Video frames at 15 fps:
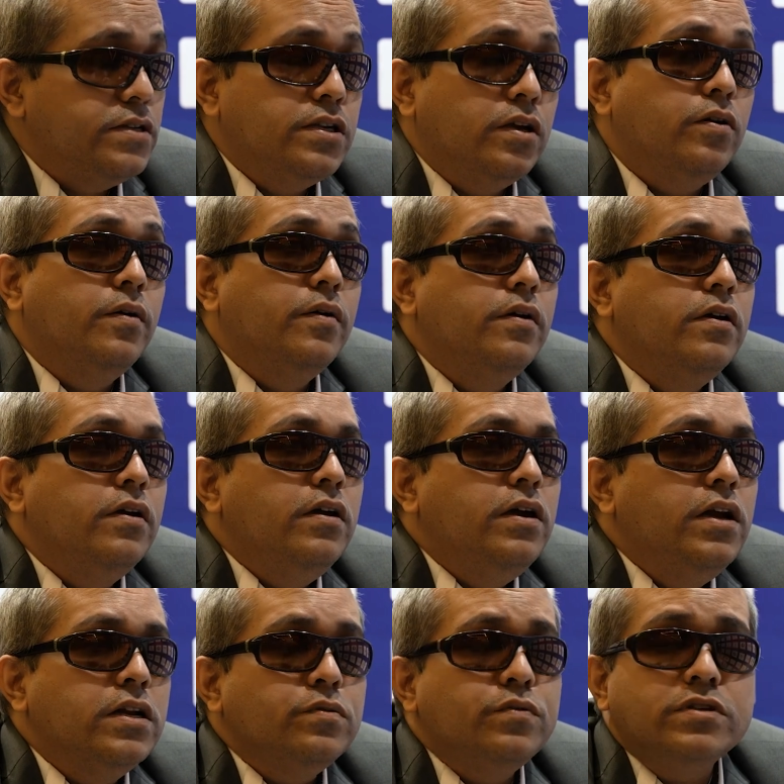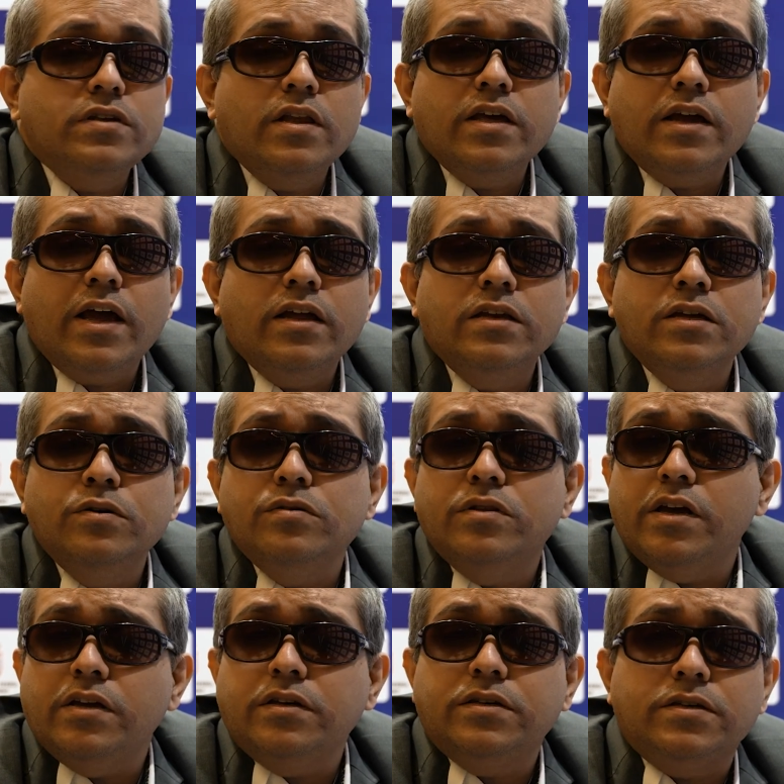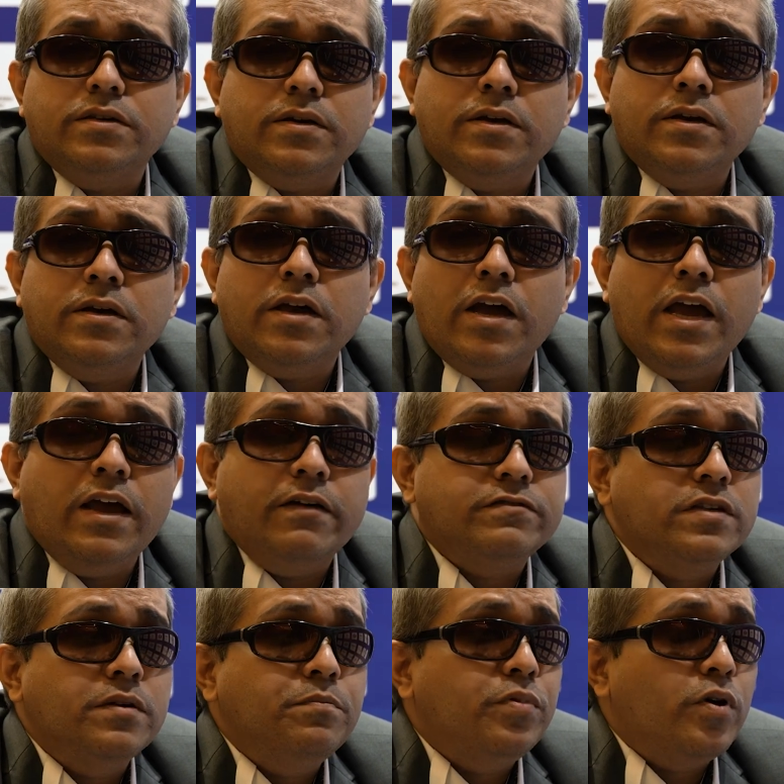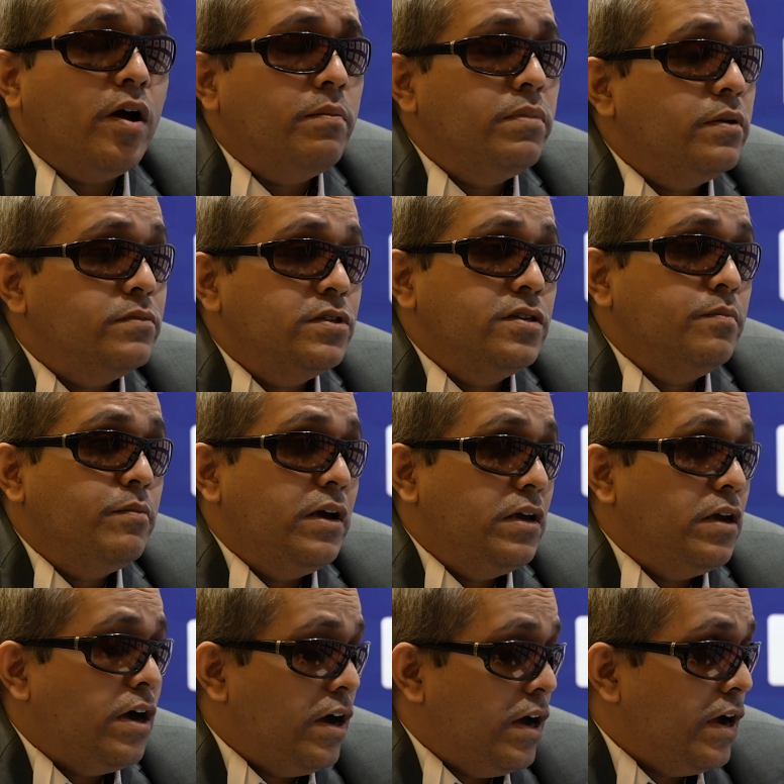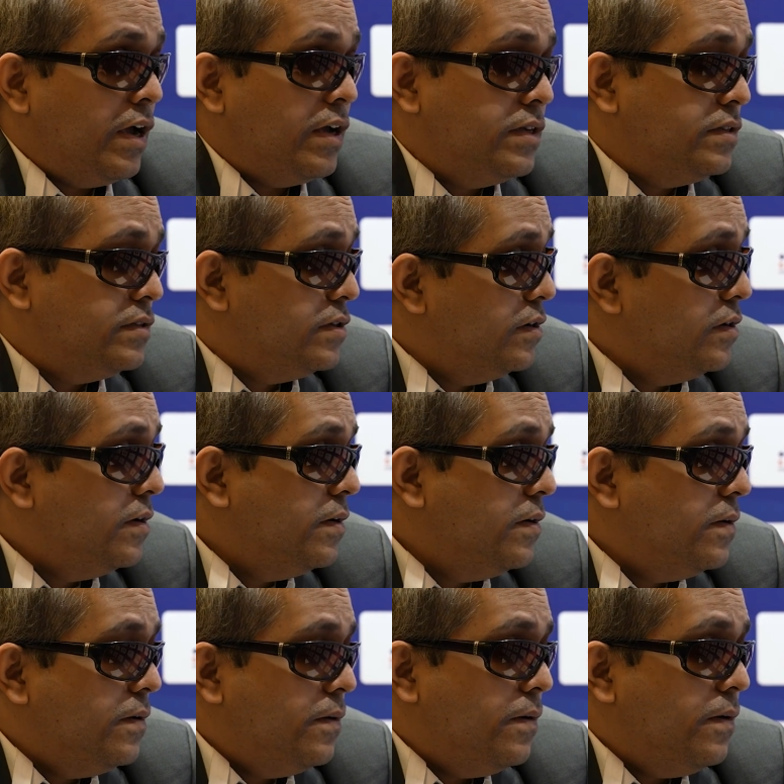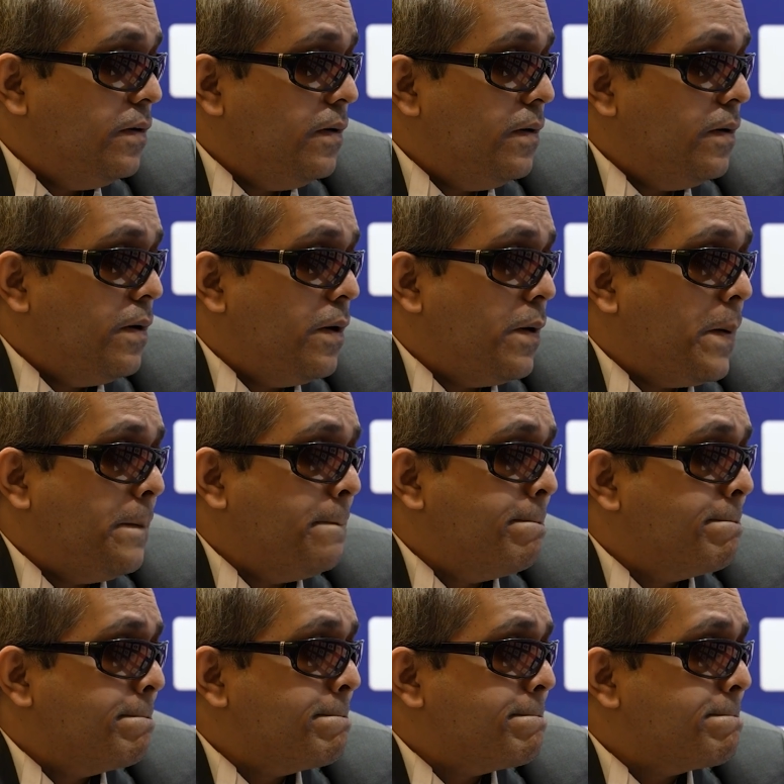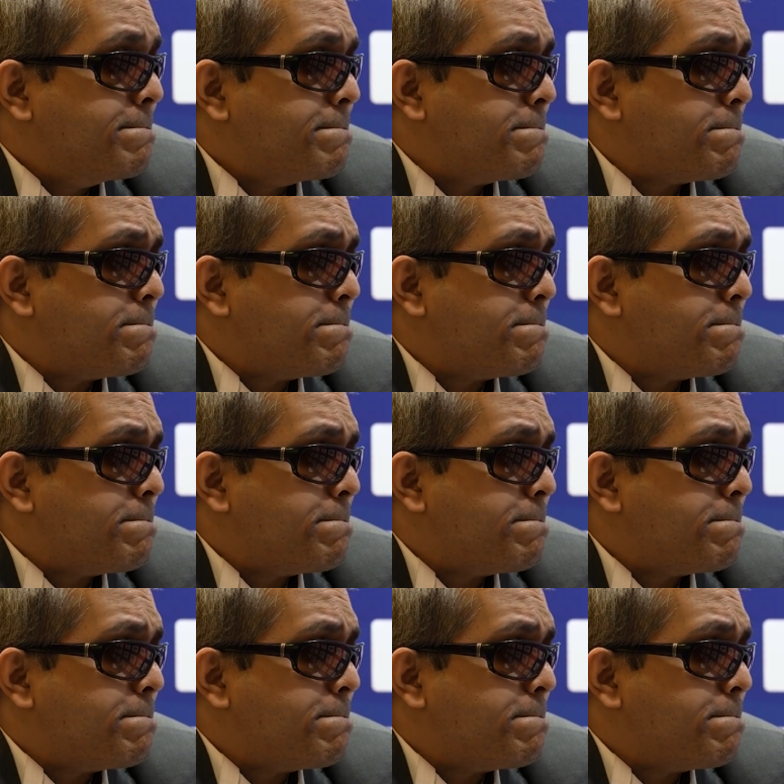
So it was like I knew that I have some problems in my eyes, but